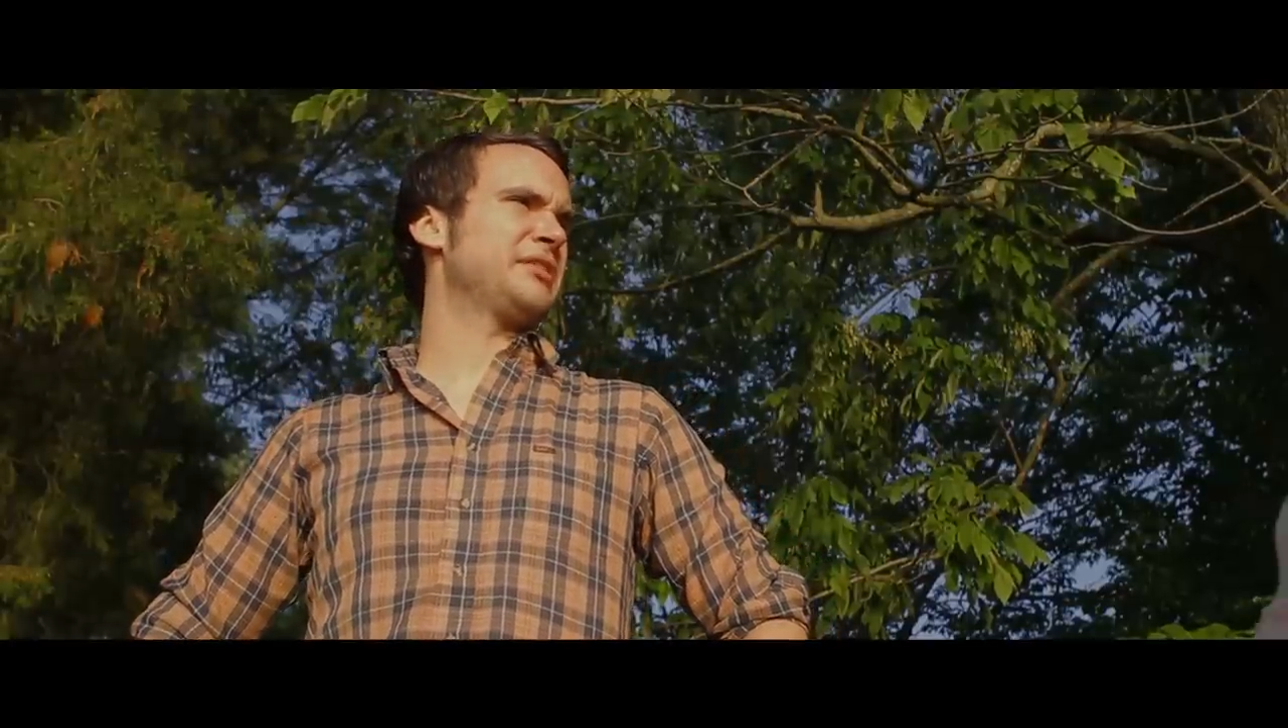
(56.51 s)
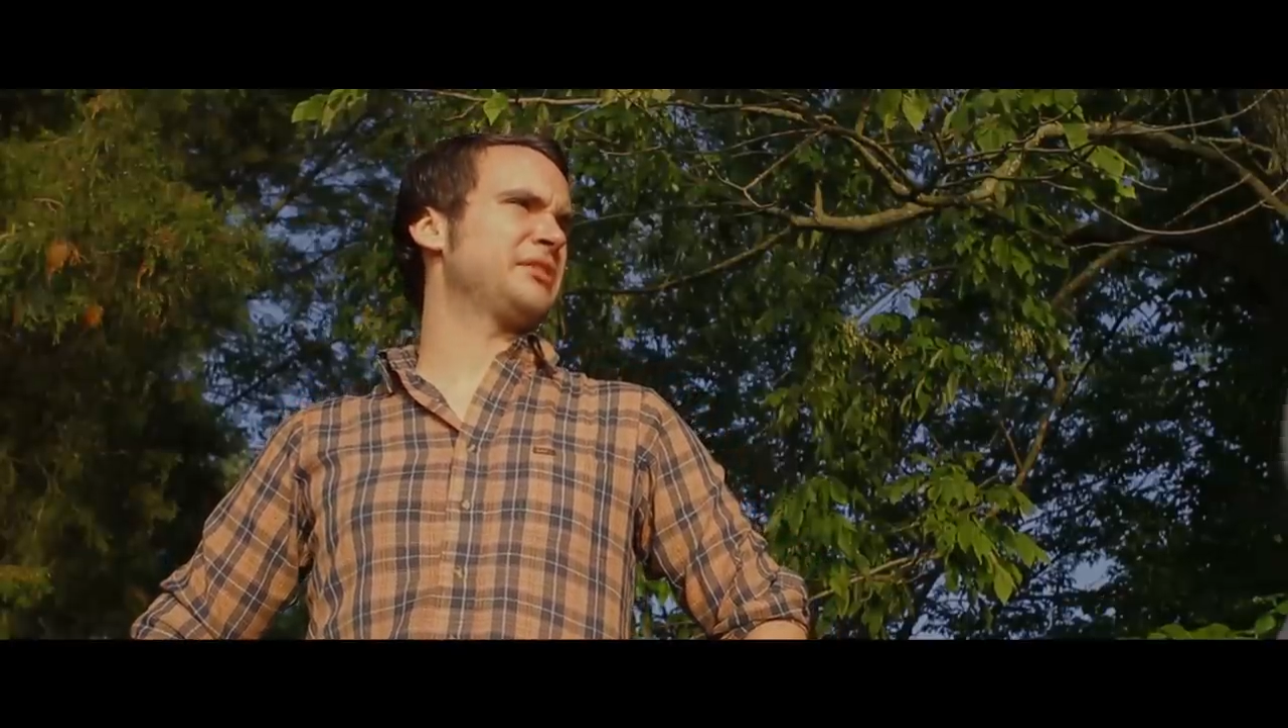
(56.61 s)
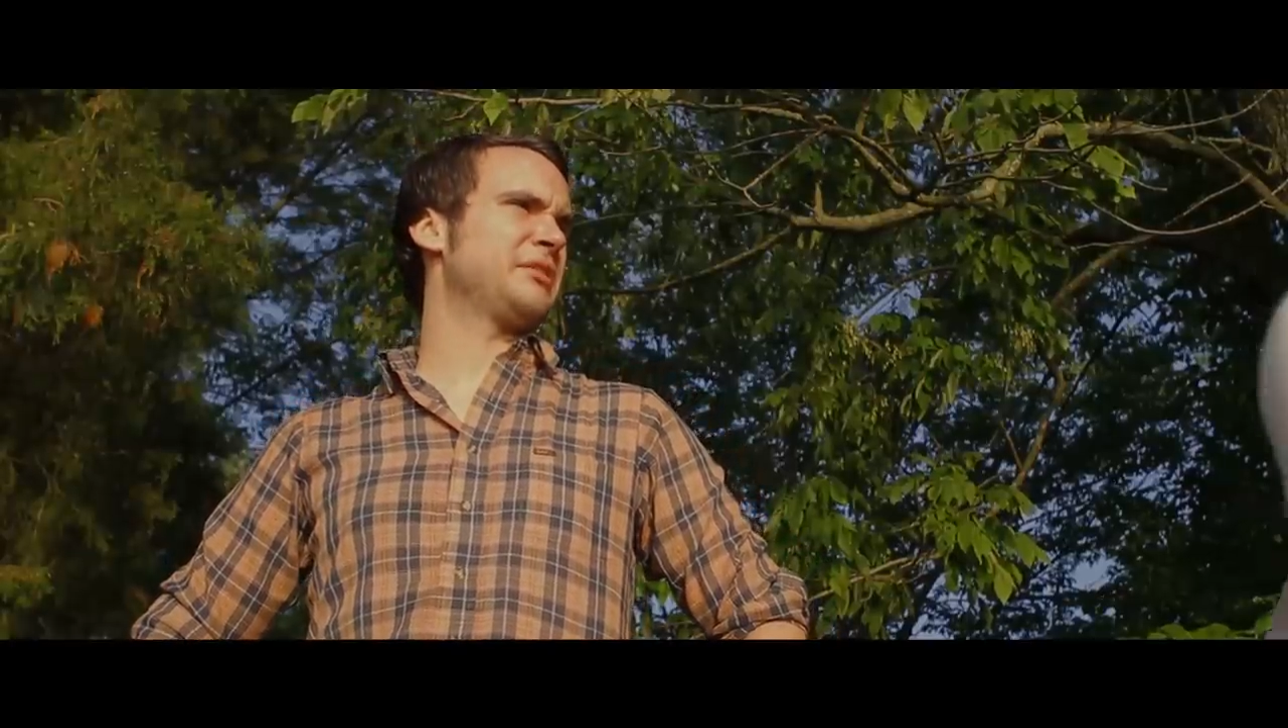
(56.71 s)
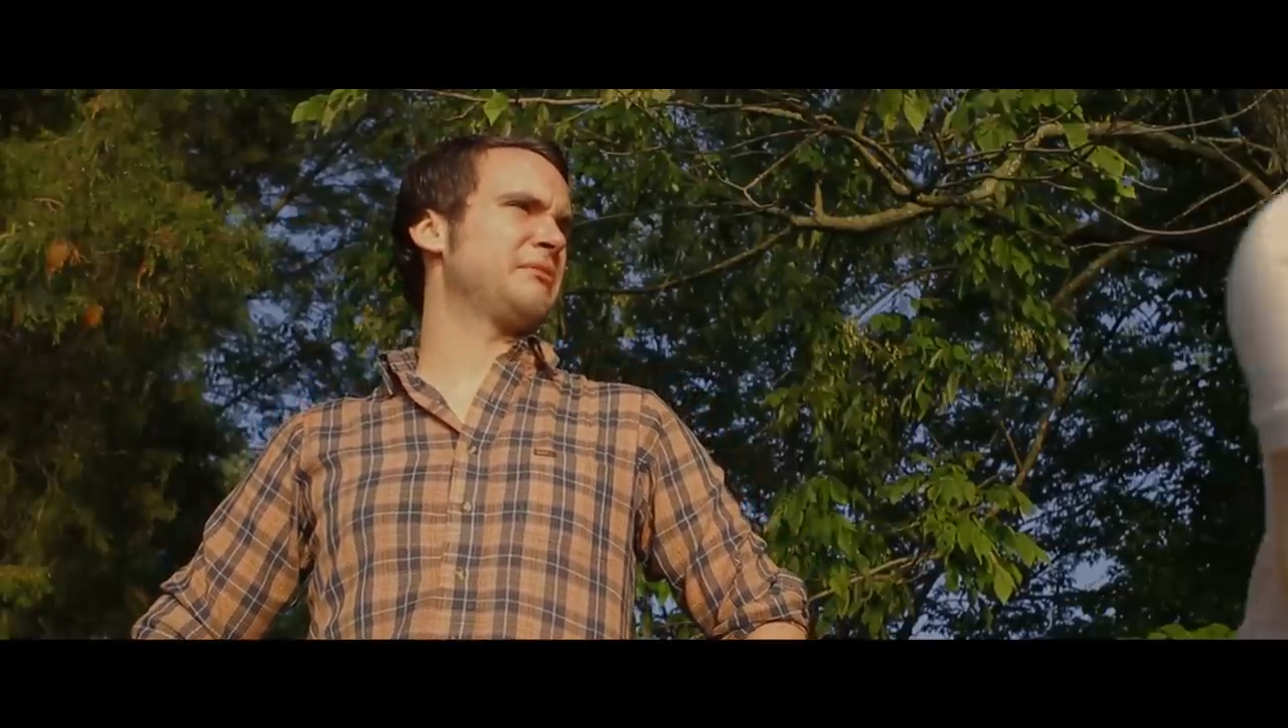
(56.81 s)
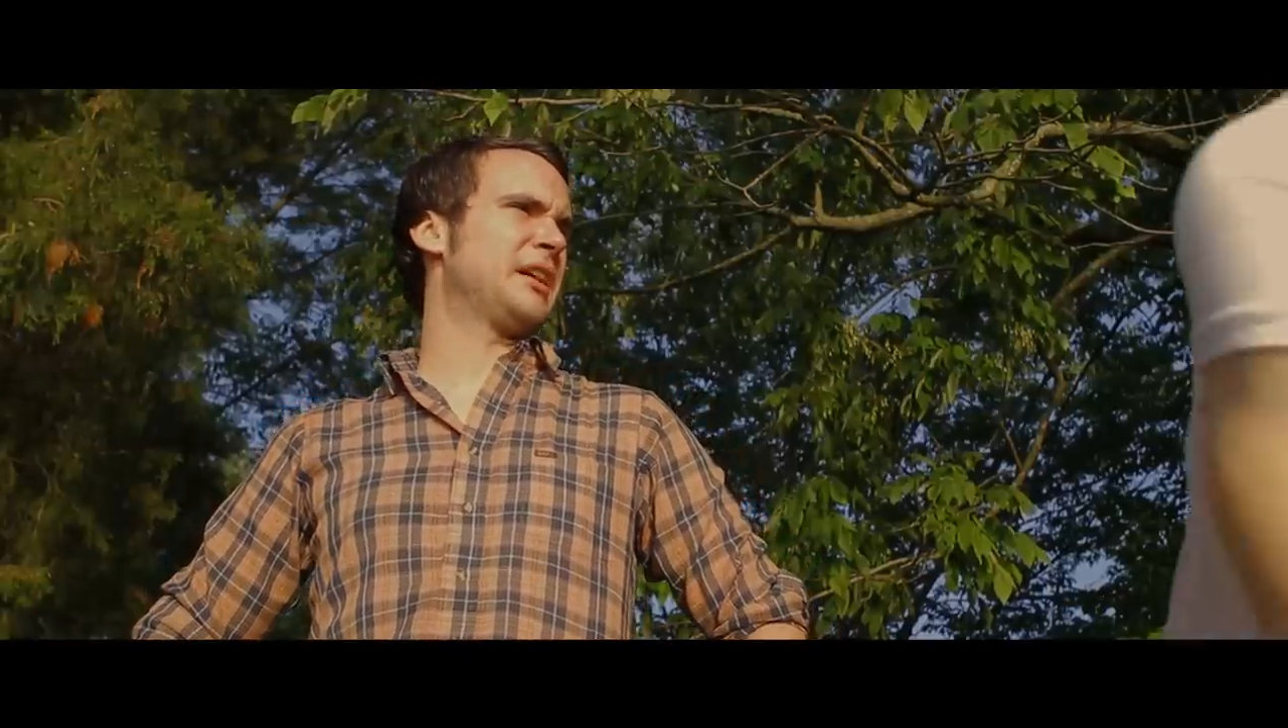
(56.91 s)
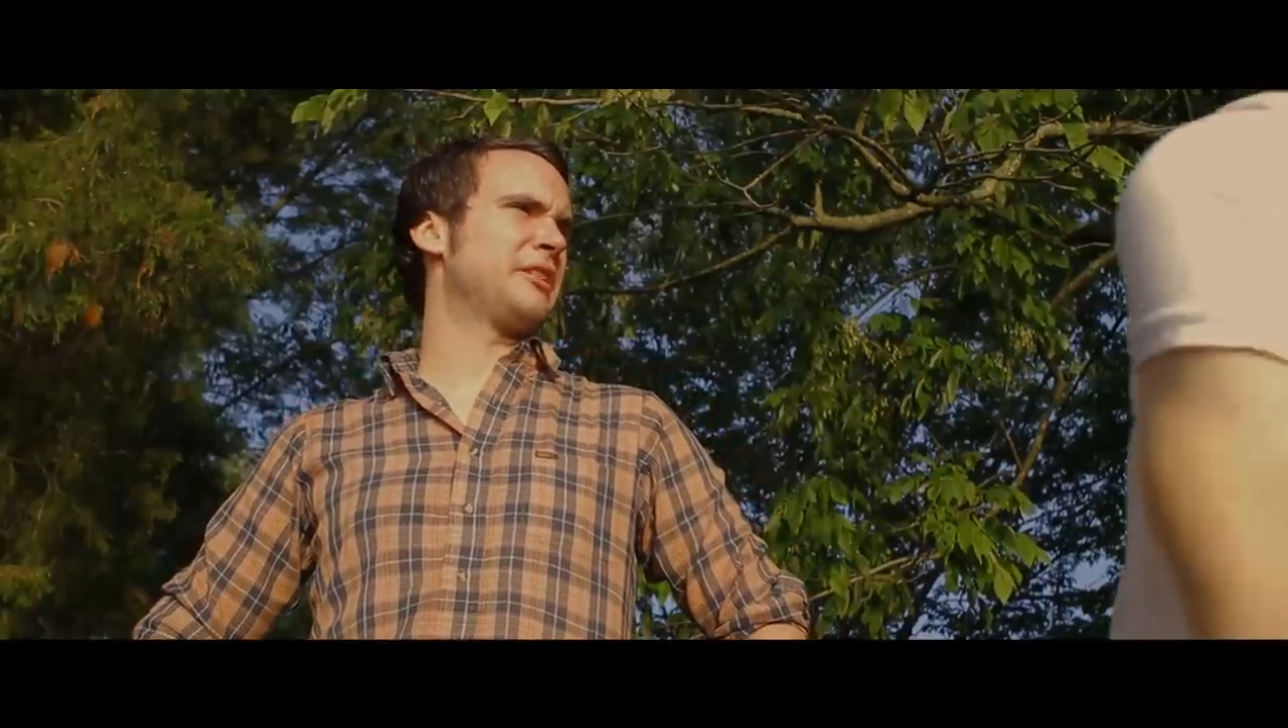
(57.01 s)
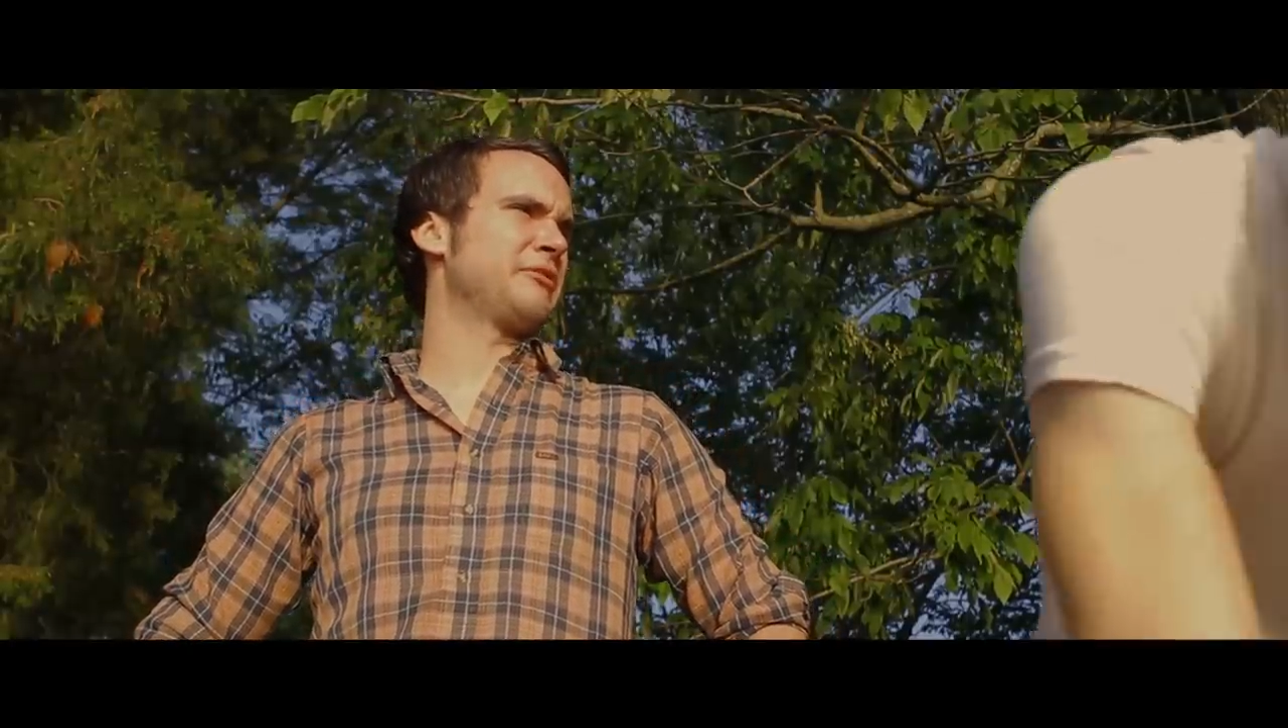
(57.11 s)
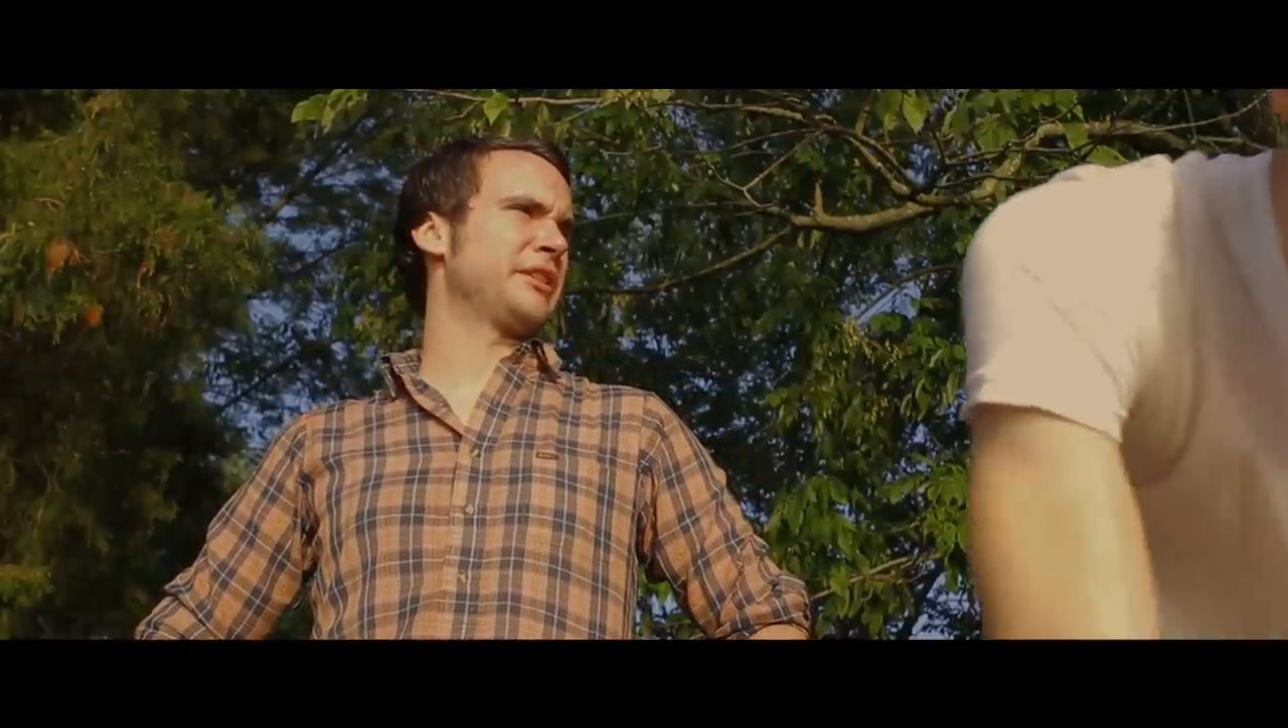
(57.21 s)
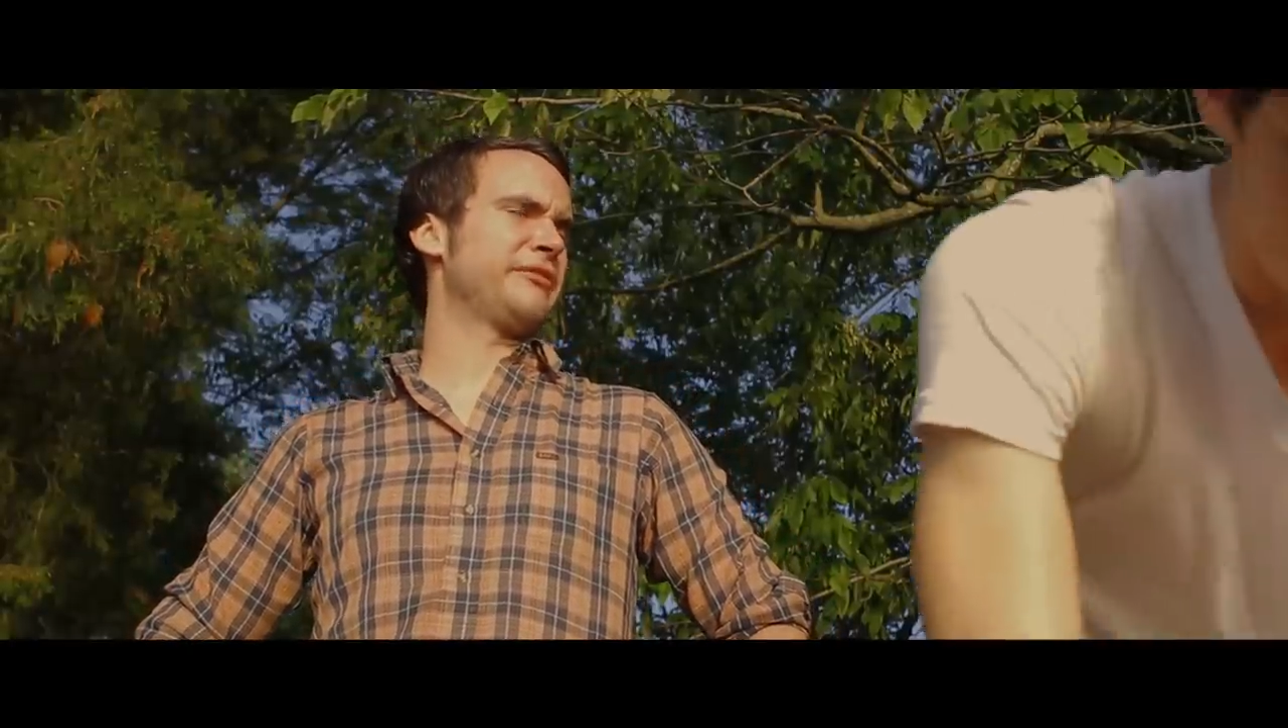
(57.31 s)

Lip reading: so I don't really